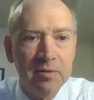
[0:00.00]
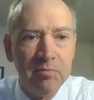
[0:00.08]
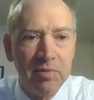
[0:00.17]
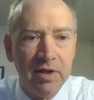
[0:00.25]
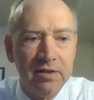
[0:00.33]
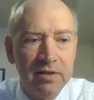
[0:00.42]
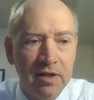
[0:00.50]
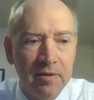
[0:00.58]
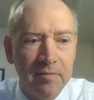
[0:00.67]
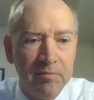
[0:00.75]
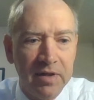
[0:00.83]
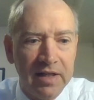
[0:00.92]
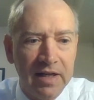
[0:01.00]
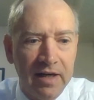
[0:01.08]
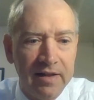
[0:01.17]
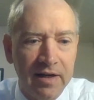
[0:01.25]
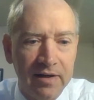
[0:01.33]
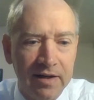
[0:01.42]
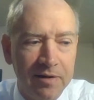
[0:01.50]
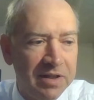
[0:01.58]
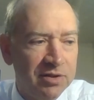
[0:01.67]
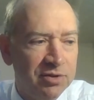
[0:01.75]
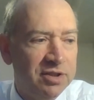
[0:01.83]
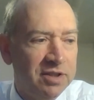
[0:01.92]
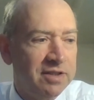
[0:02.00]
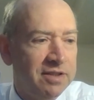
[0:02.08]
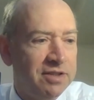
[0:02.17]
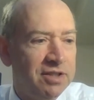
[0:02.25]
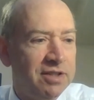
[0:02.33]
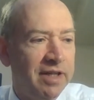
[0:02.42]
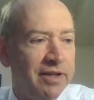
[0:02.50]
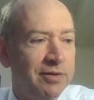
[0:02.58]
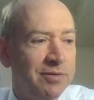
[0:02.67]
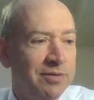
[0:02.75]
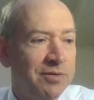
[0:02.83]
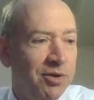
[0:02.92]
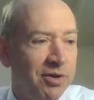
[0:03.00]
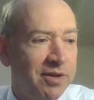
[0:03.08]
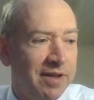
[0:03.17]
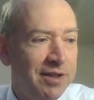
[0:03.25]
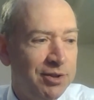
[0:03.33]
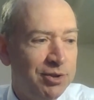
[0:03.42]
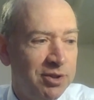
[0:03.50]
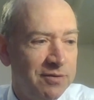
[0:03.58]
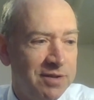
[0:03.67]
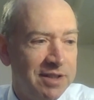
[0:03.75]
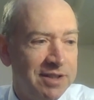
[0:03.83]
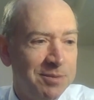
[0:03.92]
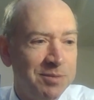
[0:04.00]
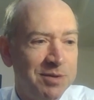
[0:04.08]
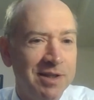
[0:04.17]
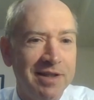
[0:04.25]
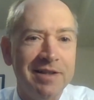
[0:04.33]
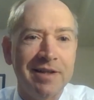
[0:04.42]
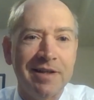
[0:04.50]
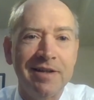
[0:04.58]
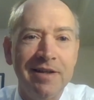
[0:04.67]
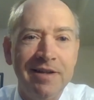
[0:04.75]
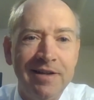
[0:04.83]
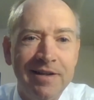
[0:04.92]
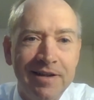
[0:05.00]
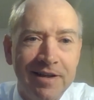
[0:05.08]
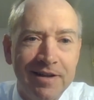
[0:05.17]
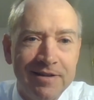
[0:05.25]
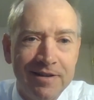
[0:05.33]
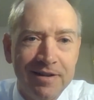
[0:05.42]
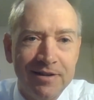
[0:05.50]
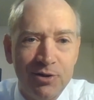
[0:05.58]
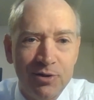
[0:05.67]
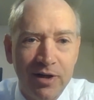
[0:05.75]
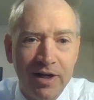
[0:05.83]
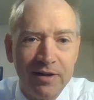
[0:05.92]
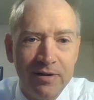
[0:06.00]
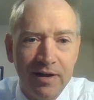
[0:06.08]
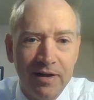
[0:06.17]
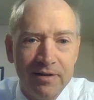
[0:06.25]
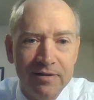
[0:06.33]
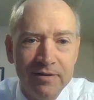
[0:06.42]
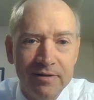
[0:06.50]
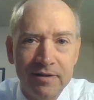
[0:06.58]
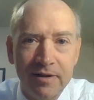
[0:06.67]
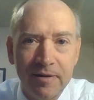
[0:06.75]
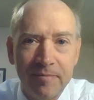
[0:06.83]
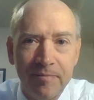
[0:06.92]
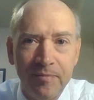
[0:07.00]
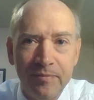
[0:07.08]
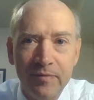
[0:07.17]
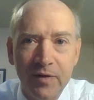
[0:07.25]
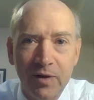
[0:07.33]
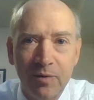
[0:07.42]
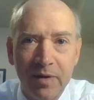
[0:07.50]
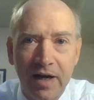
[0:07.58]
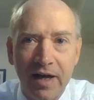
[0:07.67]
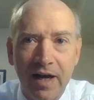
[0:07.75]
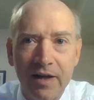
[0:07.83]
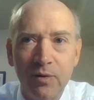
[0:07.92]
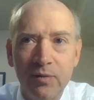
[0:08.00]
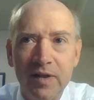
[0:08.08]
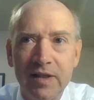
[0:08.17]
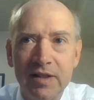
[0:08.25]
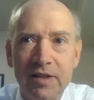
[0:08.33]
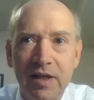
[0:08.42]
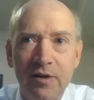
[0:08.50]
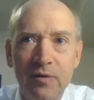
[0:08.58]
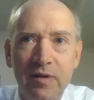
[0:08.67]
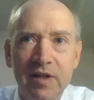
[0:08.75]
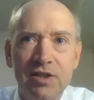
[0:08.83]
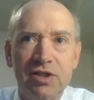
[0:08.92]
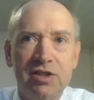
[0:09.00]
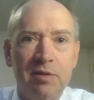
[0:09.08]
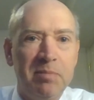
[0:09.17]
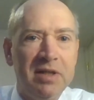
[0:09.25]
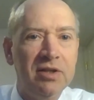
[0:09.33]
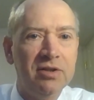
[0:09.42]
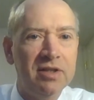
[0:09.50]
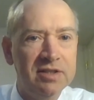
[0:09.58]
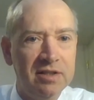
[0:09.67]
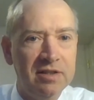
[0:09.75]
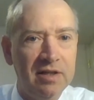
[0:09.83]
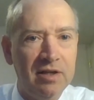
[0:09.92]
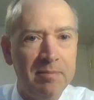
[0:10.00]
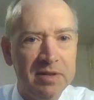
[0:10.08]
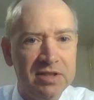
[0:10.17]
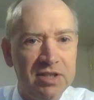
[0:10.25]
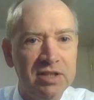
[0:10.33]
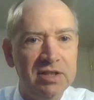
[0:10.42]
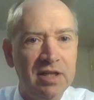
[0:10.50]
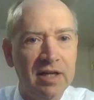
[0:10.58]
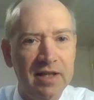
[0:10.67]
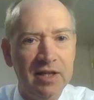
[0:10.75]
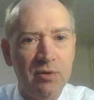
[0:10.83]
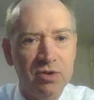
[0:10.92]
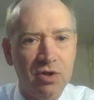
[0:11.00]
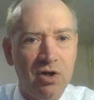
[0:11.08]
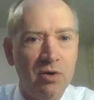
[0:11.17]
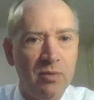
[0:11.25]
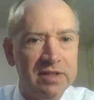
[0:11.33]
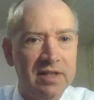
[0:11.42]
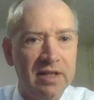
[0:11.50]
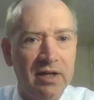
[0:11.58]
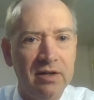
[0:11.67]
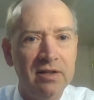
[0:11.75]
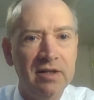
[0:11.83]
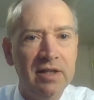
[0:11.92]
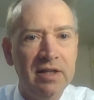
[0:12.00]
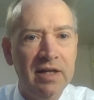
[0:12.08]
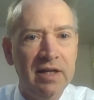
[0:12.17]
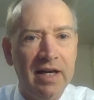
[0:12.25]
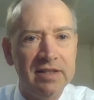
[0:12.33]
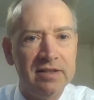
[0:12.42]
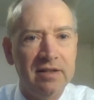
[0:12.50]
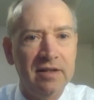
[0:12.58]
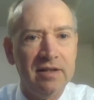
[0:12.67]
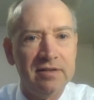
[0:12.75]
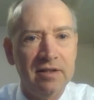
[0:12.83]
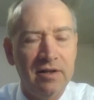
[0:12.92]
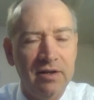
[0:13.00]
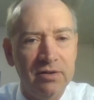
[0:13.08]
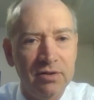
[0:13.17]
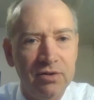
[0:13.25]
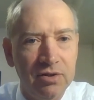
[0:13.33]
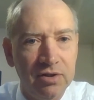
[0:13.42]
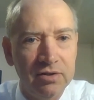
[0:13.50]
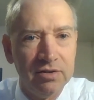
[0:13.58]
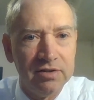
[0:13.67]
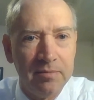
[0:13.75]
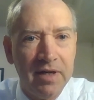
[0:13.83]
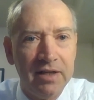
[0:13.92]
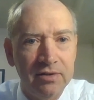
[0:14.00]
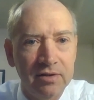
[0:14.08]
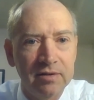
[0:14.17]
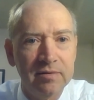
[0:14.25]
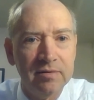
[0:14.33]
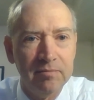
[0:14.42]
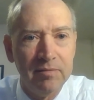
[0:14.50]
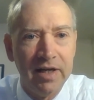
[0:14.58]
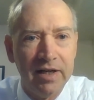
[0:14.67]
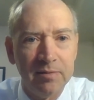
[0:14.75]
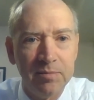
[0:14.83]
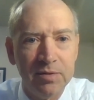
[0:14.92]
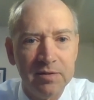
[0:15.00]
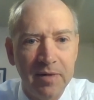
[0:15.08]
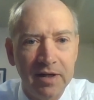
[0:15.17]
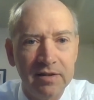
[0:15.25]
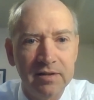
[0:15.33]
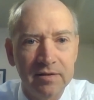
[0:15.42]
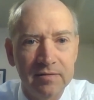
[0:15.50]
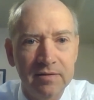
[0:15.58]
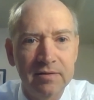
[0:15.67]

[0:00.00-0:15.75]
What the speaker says: But yeah, that'd be interesting to just like look the history of systems thinking and to track that. But I don't think it just appeared as an opposition. I think it was always there as an undercurrent or as a minor perspective.